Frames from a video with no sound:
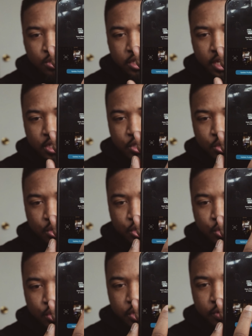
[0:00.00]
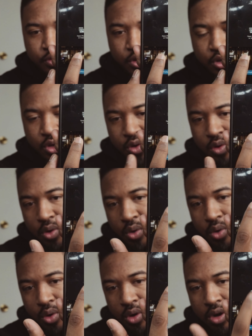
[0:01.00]
you get to choose a photo
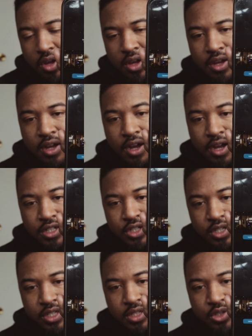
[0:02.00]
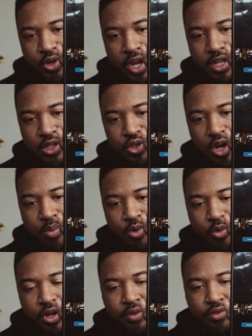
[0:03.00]
or just drag and drop or
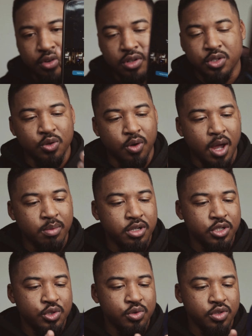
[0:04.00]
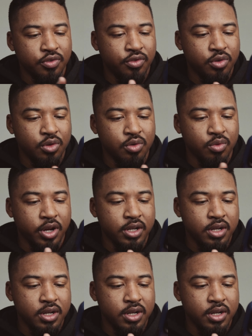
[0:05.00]
whatever. So I'm gonna choose a photo right